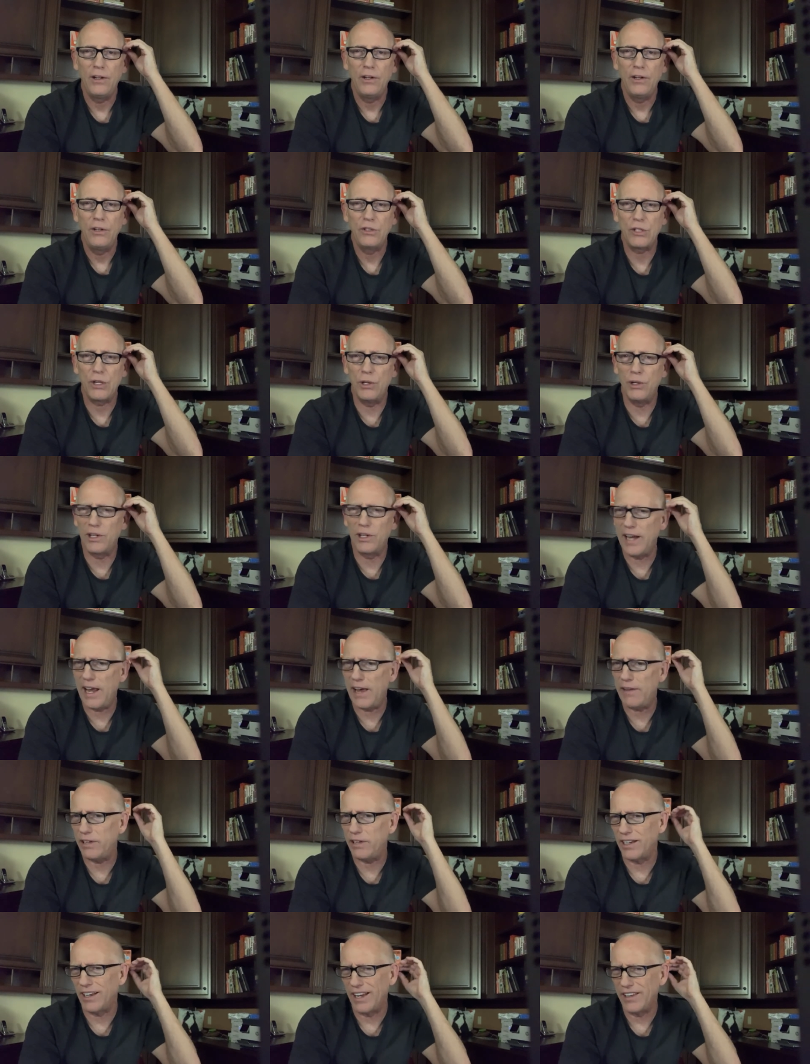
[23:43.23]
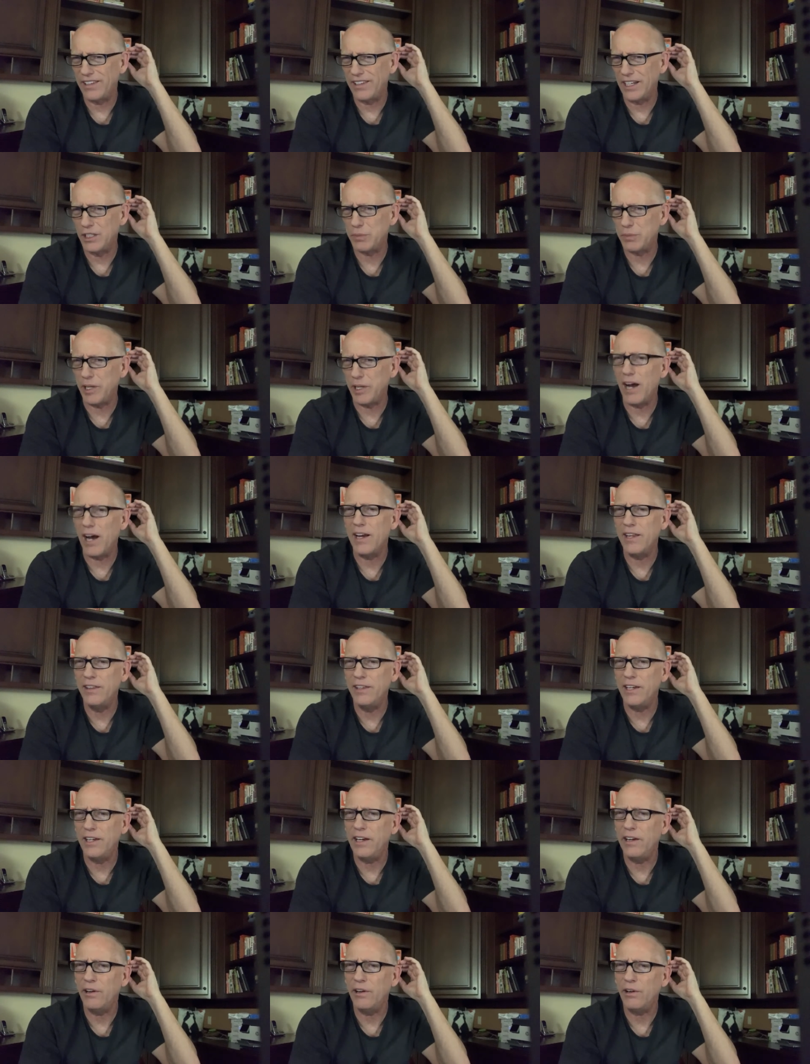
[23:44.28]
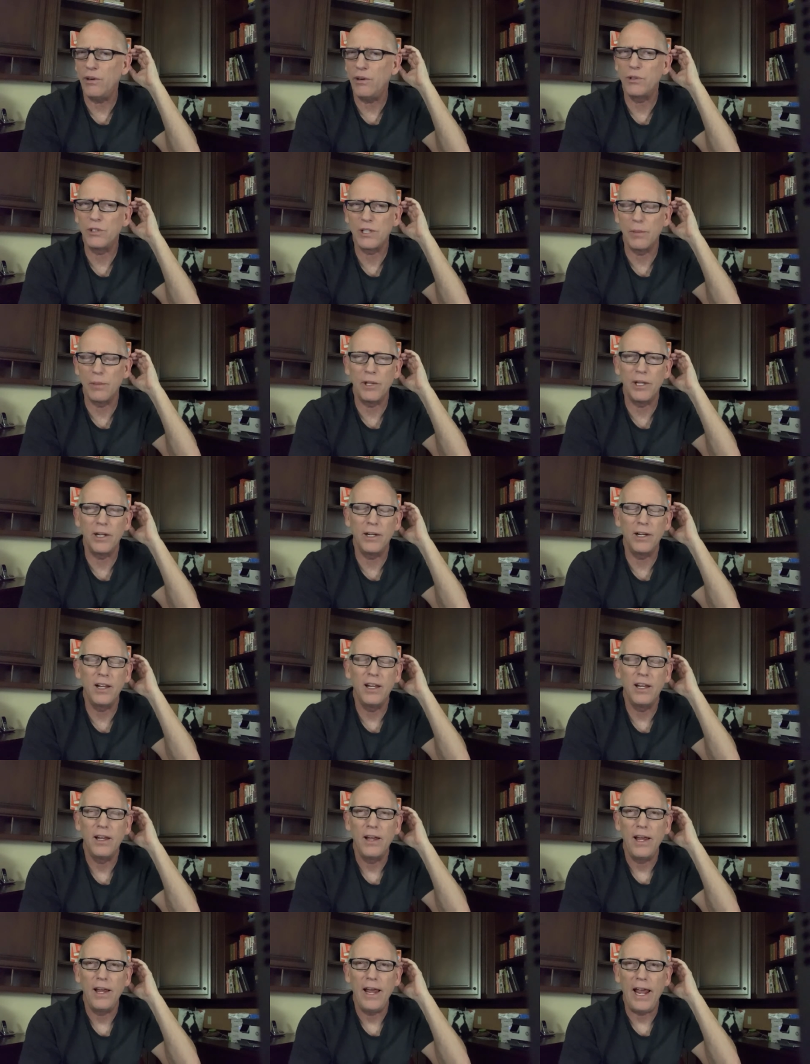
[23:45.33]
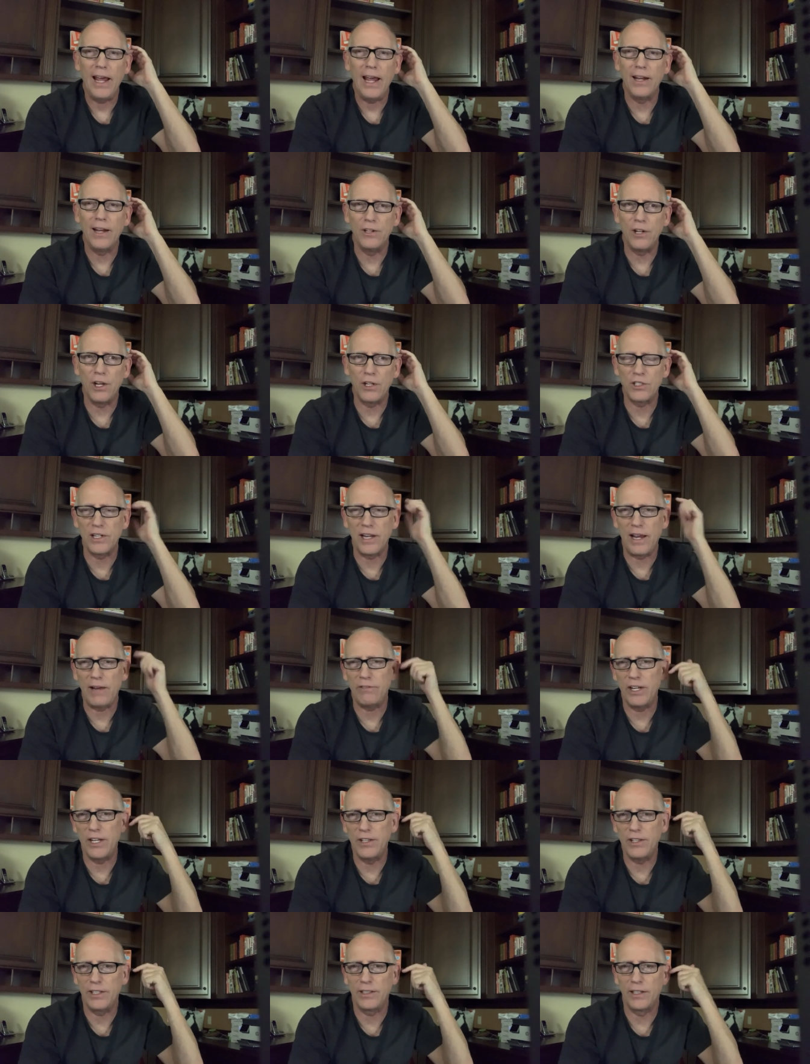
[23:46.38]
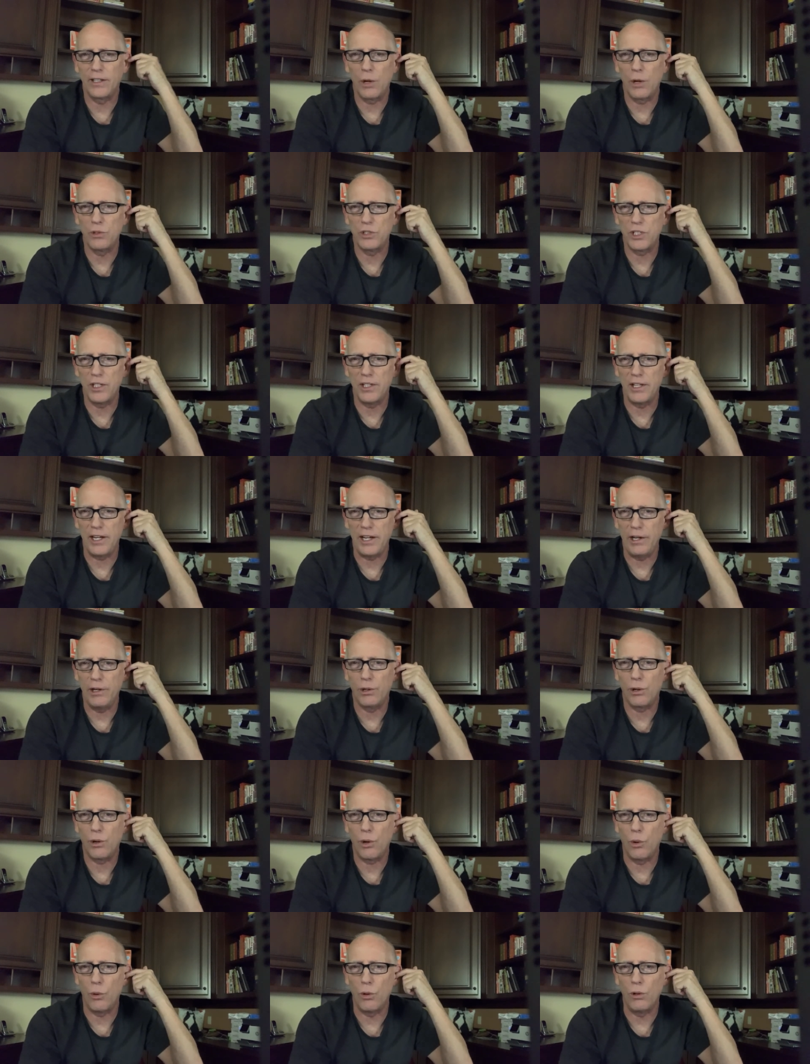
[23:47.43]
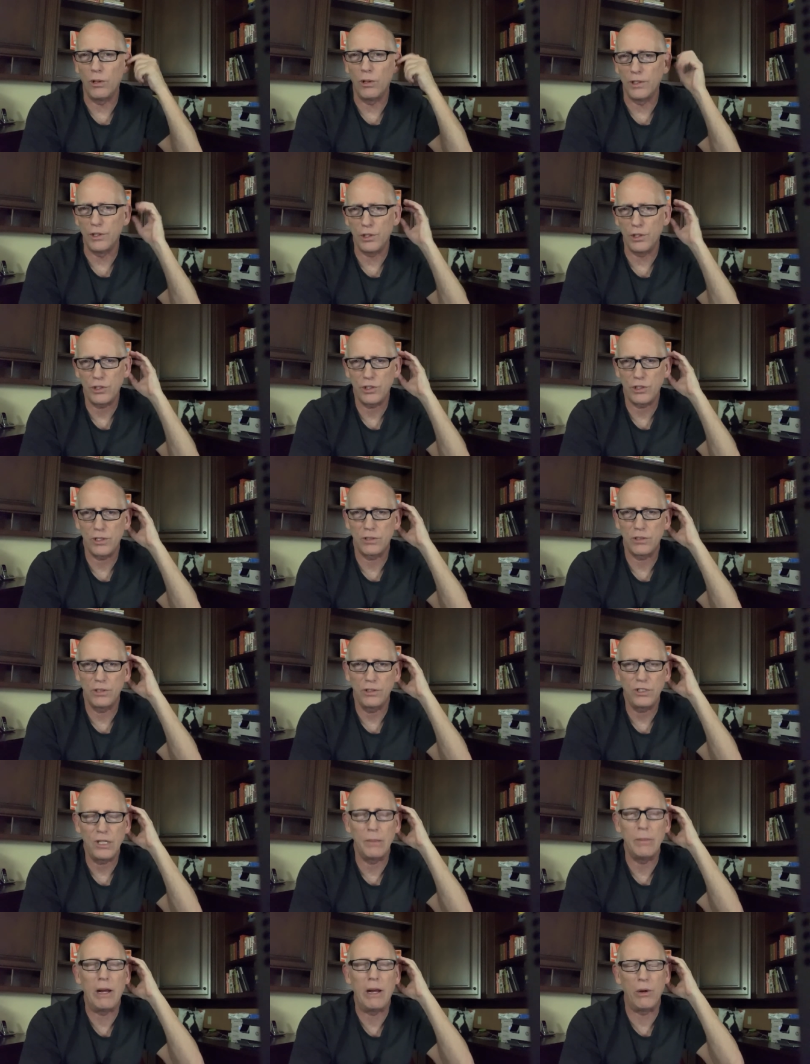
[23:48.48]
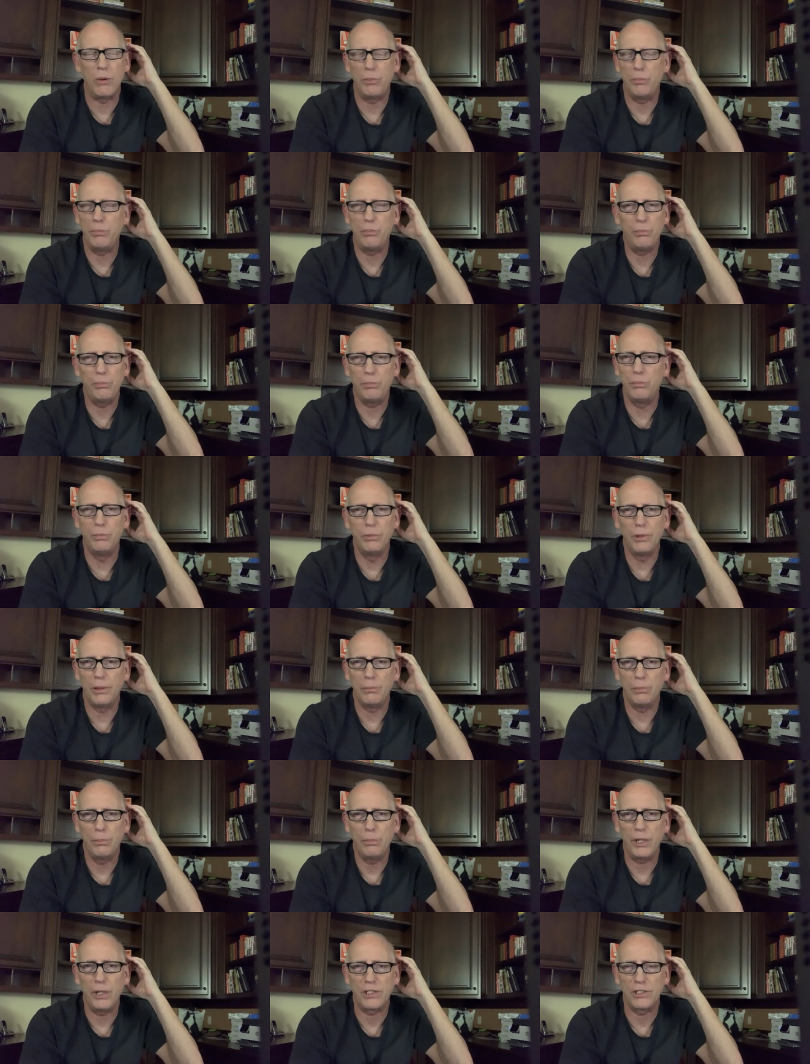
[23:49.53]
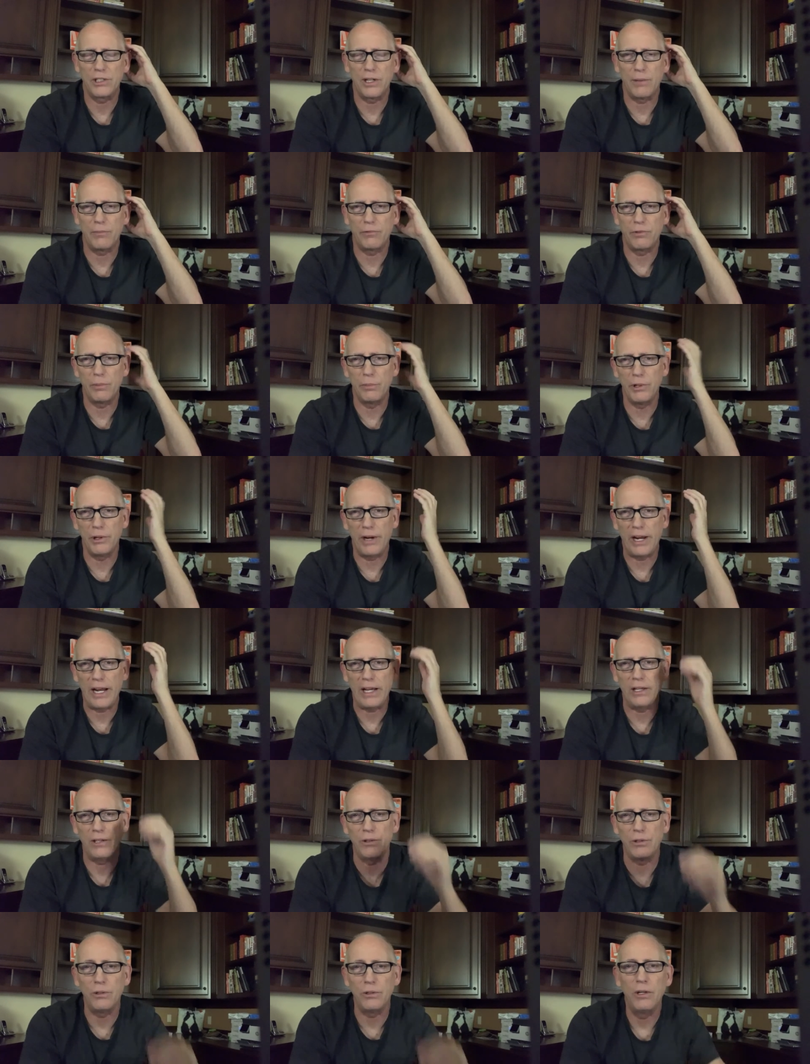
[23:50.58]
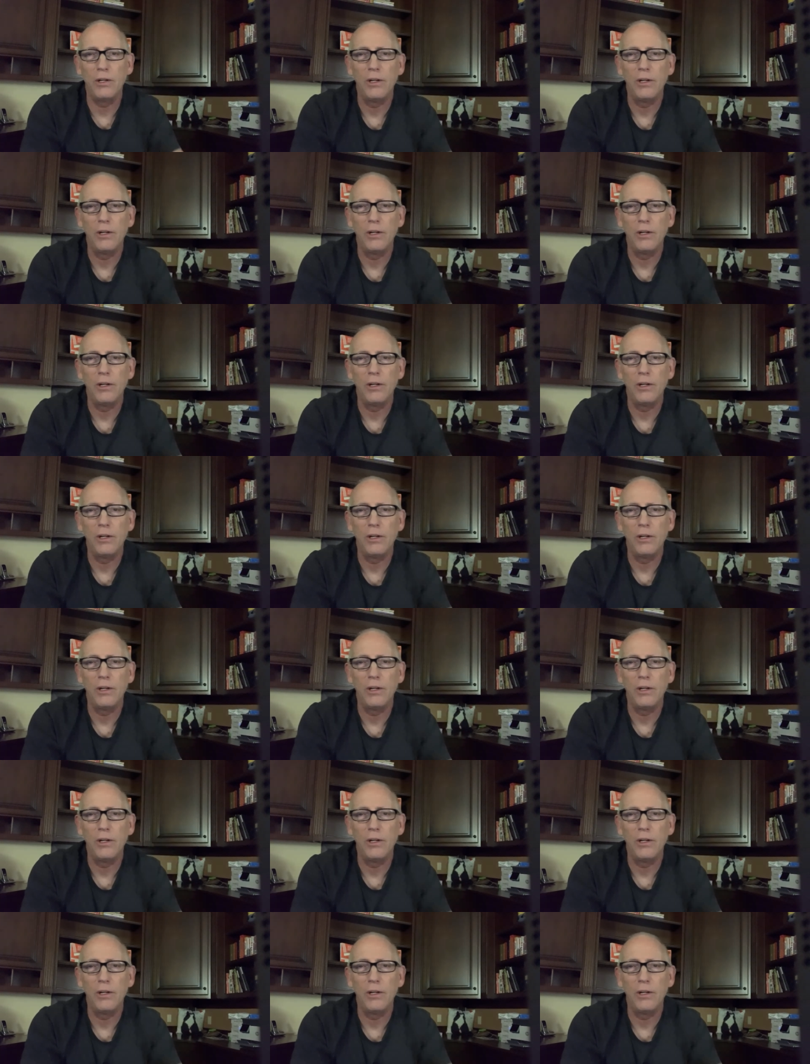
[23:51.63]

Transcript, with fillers: So you can have it, I think it's behind the ear or something, and it doesn't have anything that goes in the ear hole. It just somehow picks it up from your head or